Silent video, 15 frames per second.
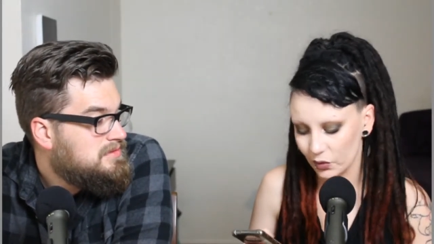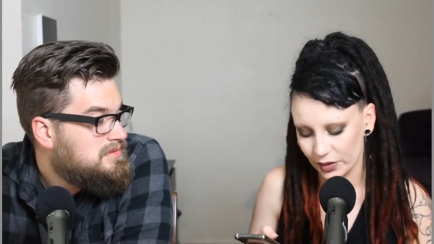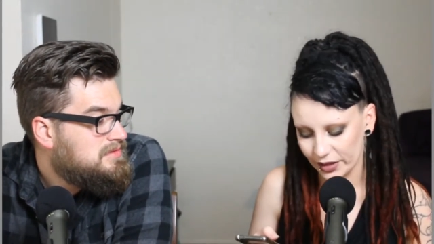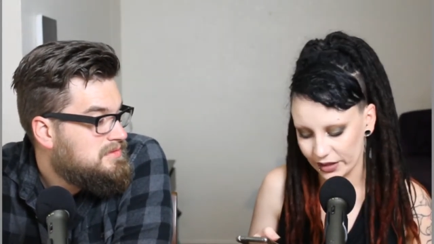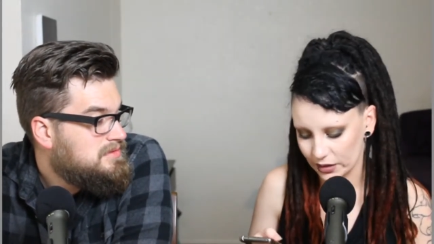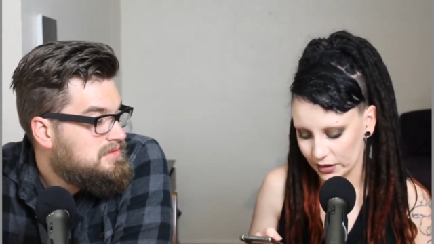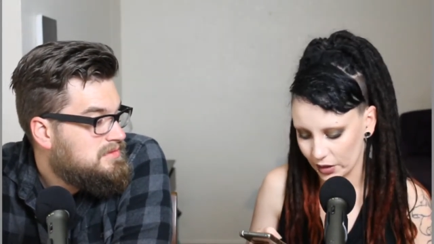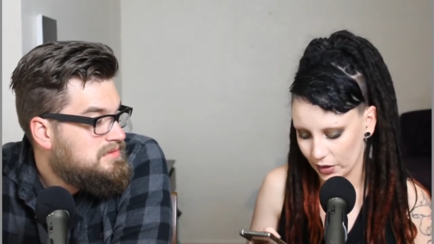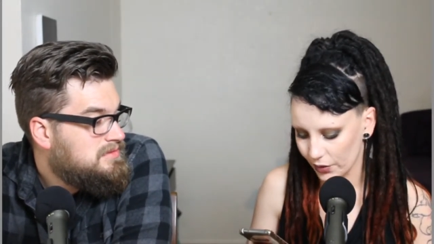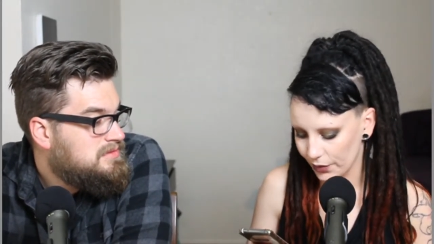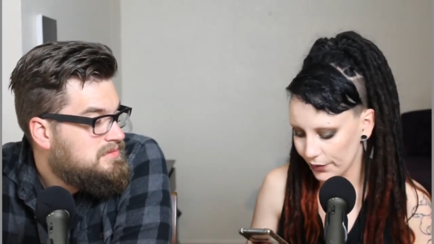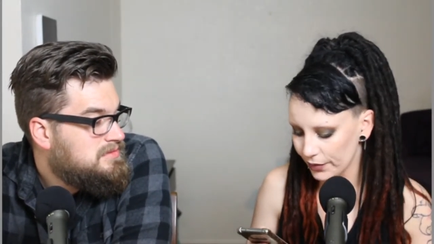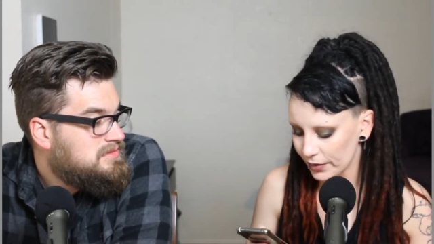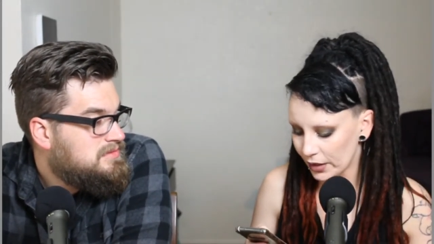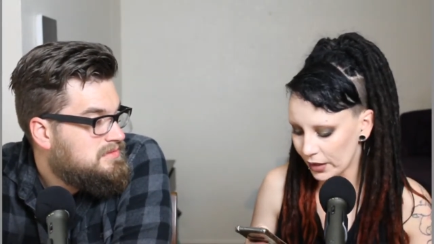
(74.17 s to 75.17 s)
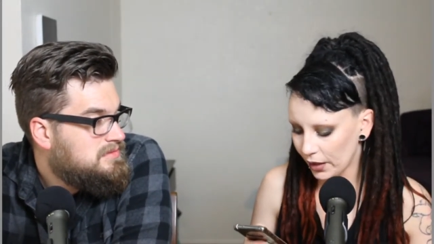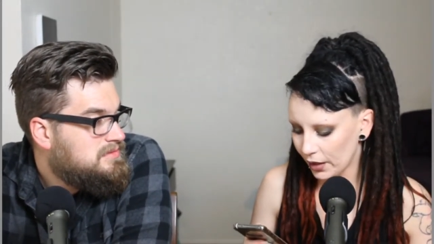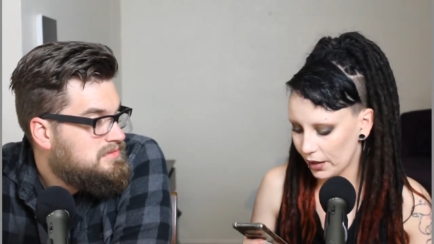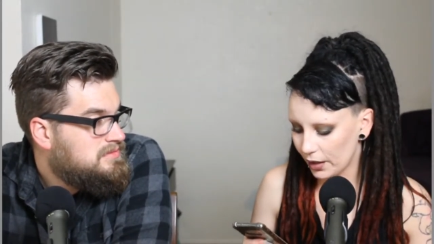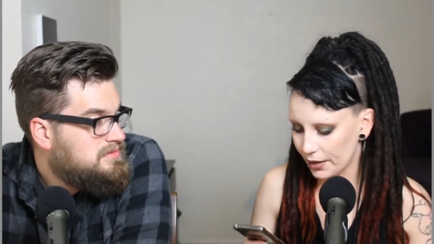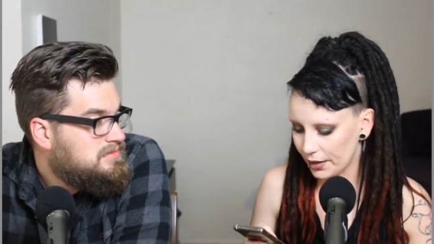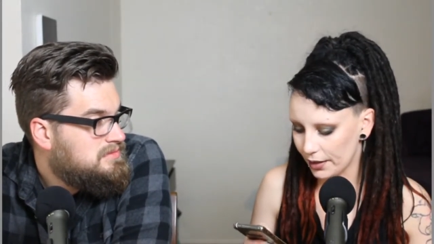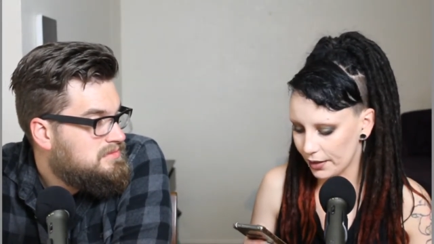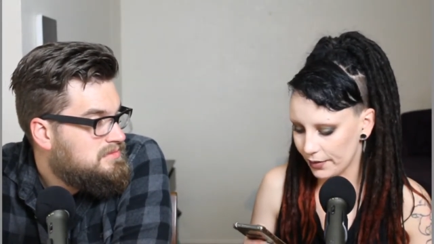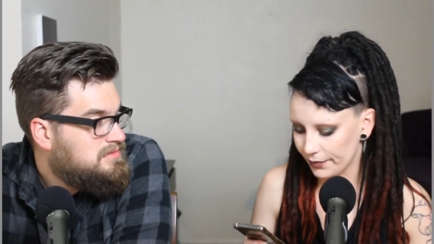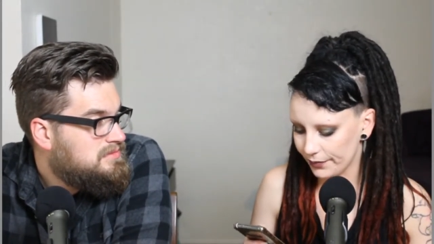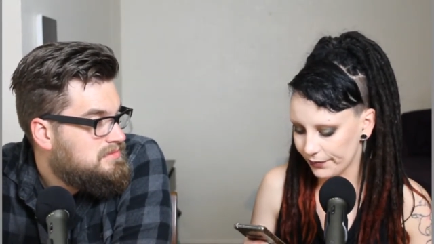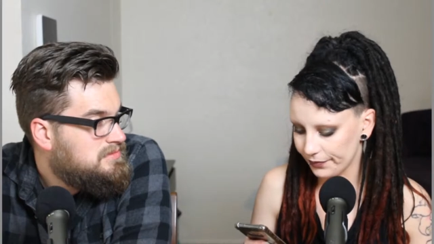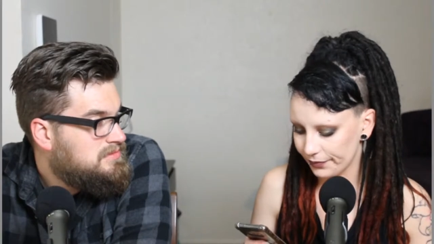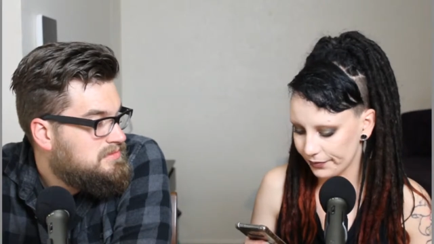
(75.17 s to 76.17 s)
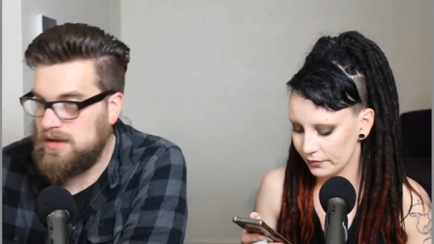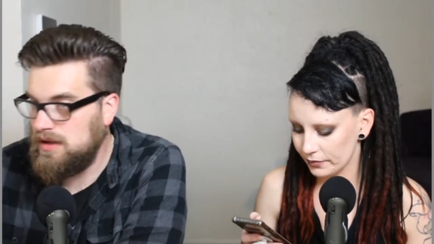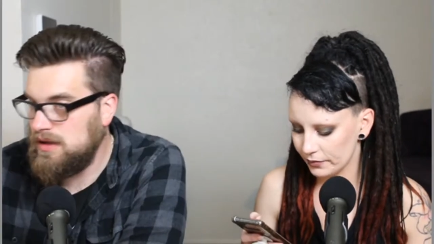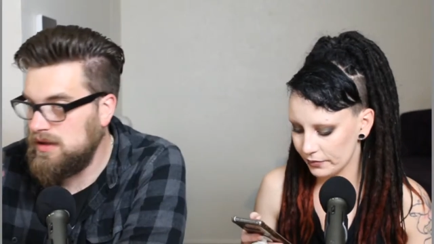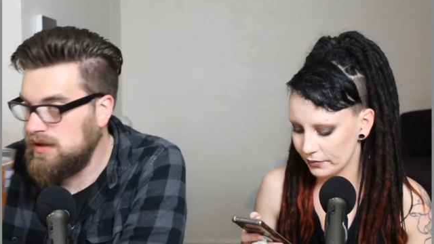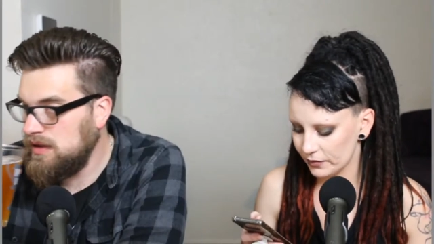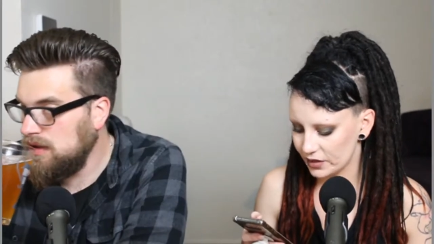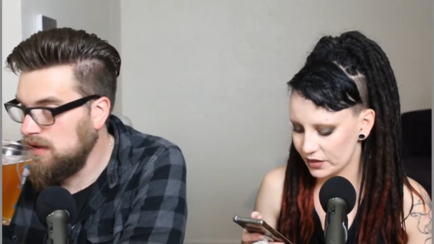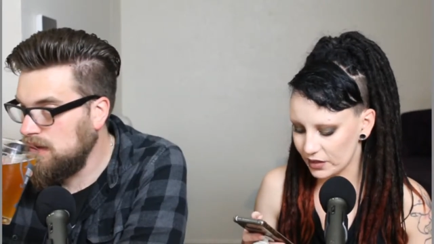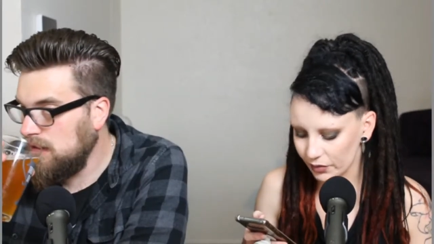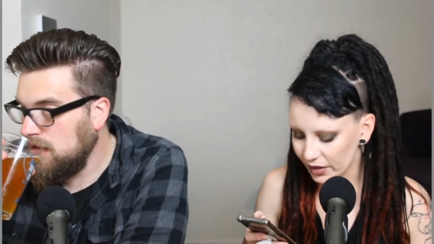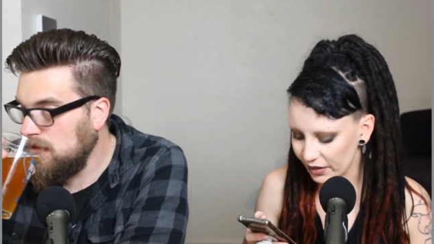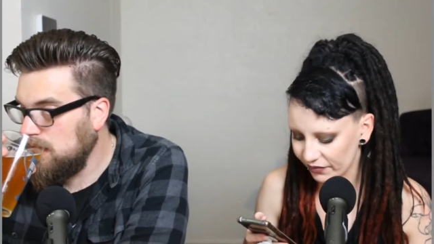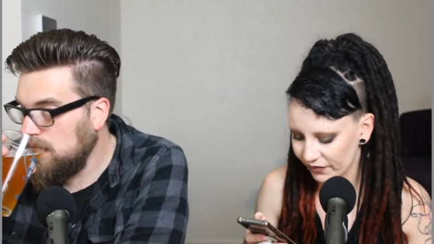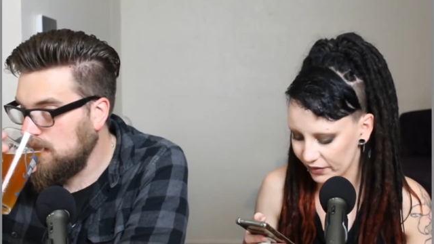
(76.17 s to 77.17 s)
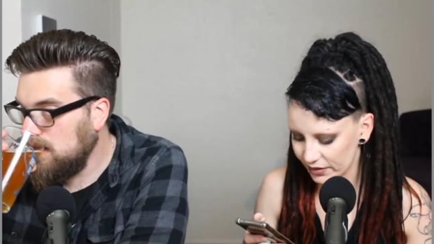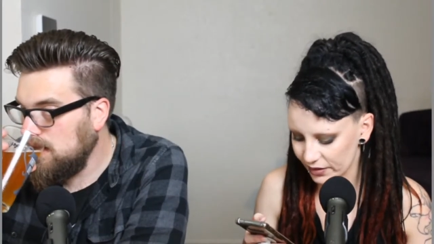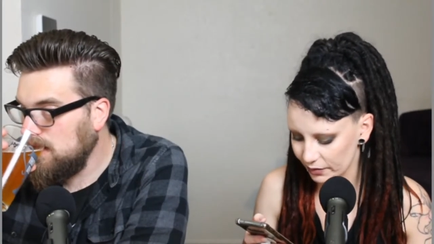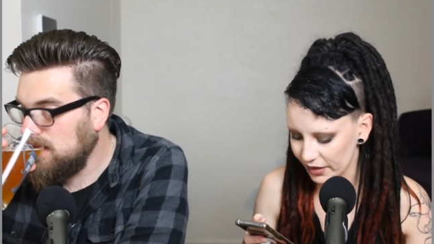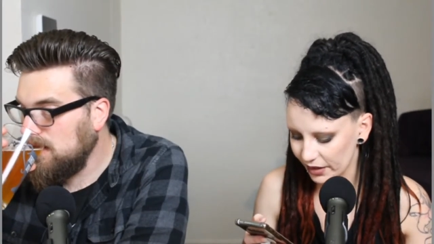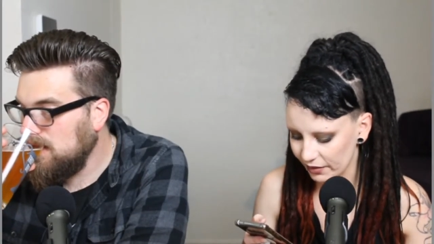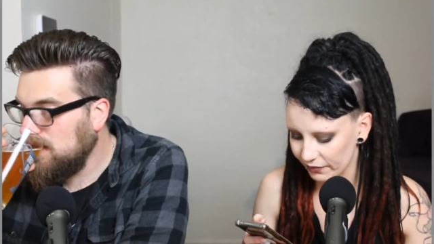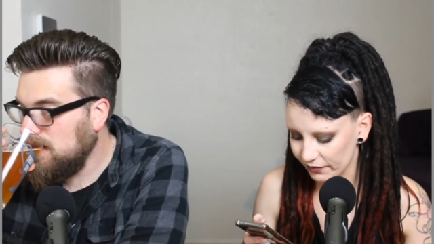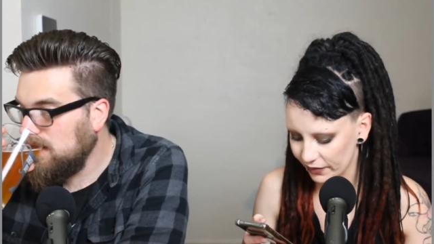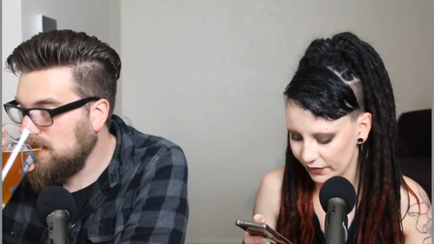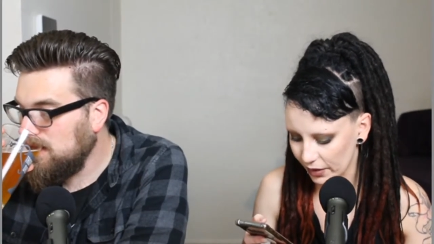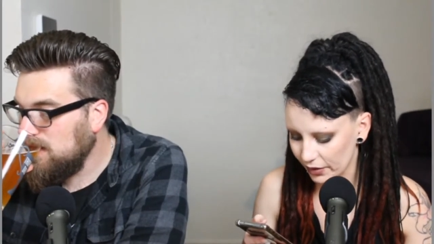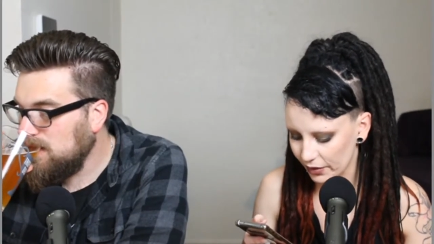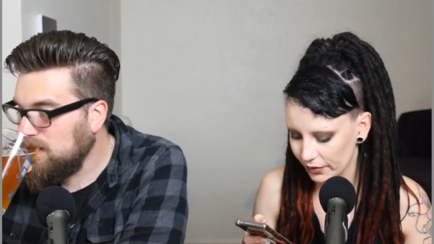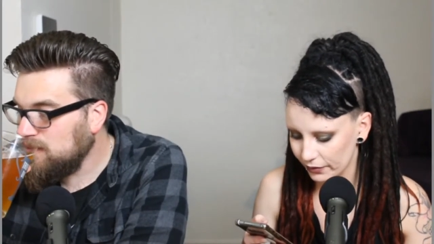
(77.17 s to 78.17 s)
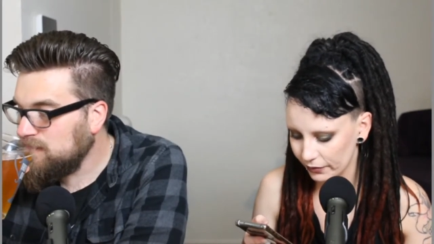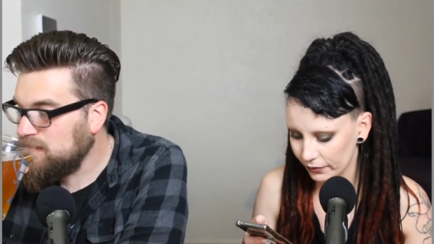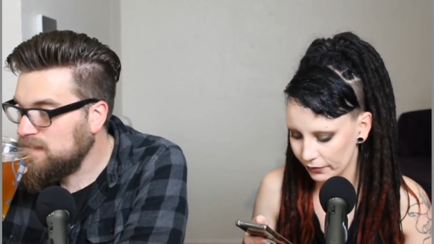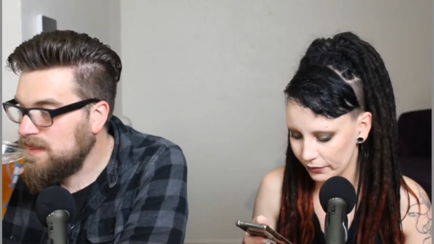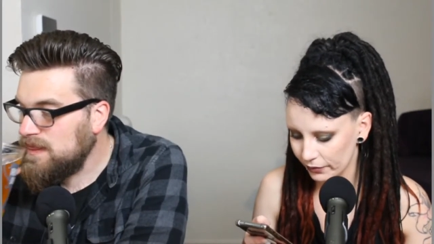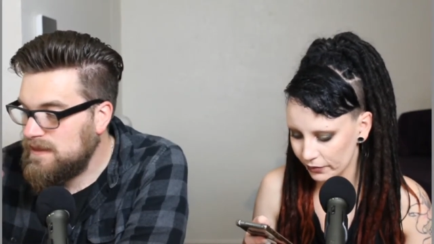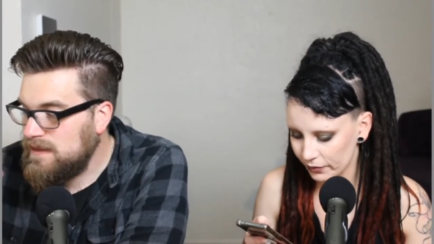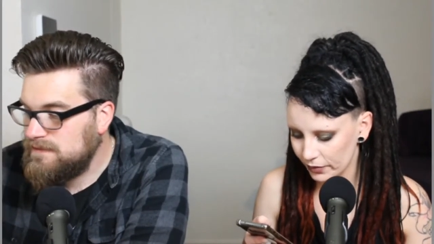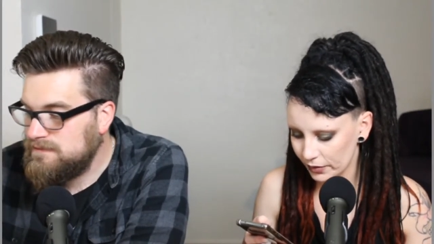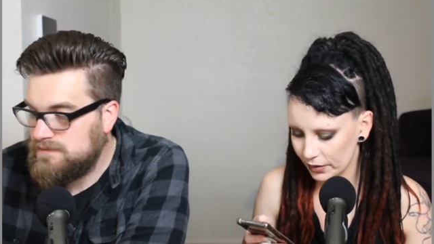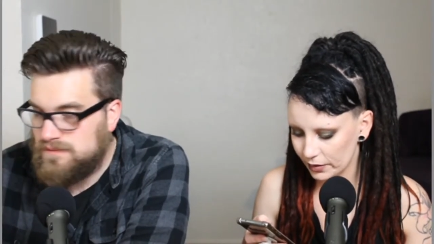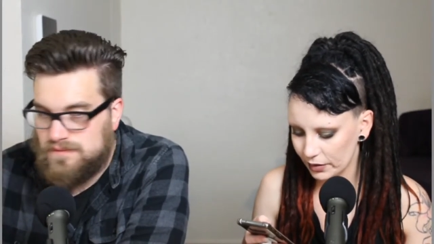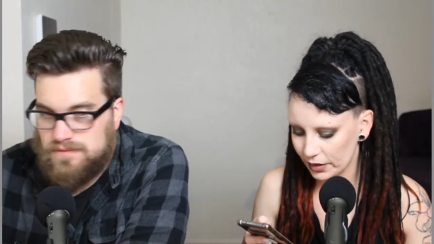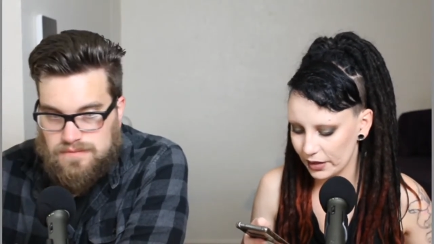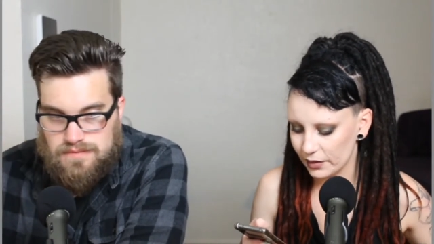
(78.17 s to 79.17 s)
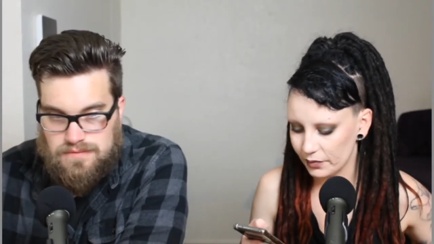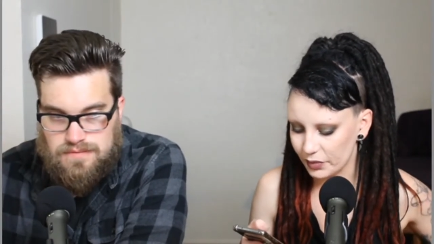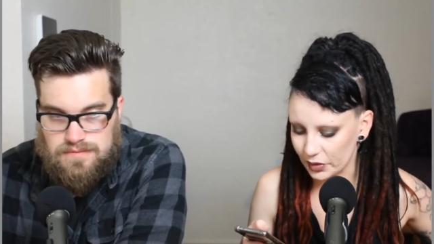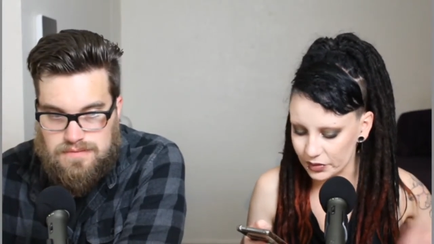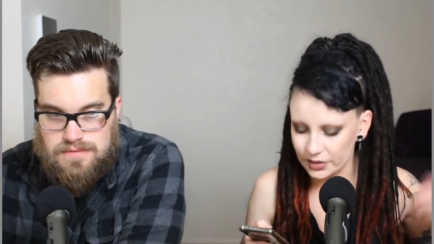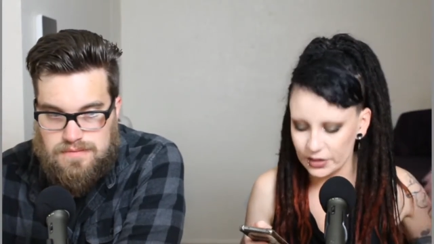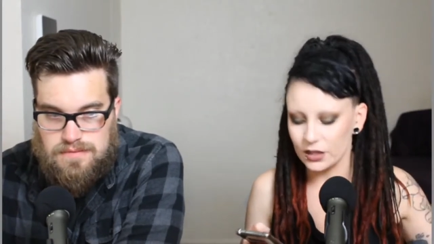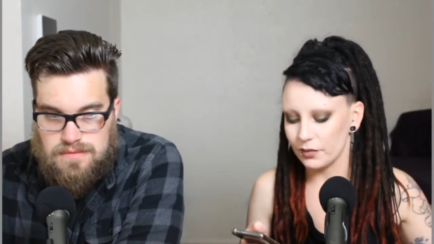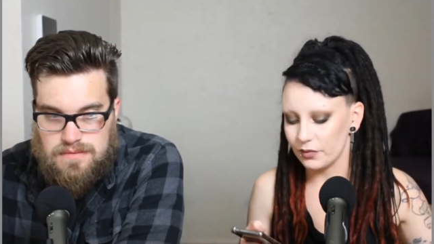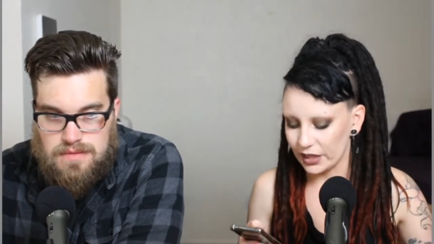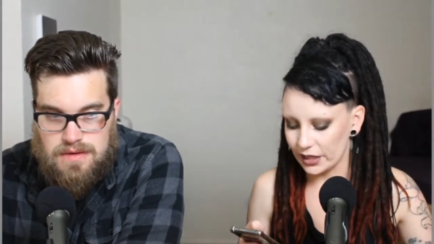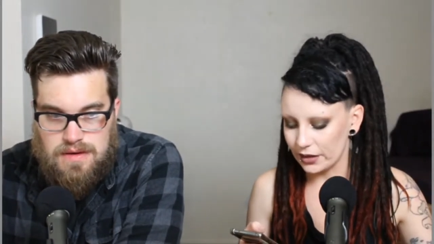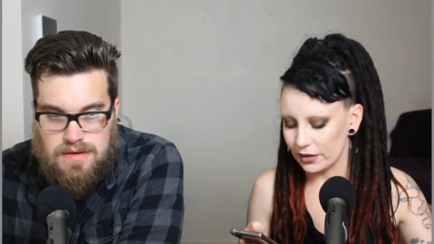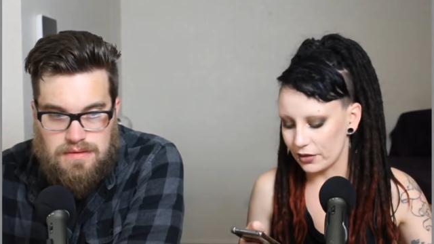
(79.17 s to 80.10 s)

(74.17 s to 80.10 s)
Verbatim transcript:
Speaker 1: weeks ago. Um, somebody somebody I follow had posted them like in their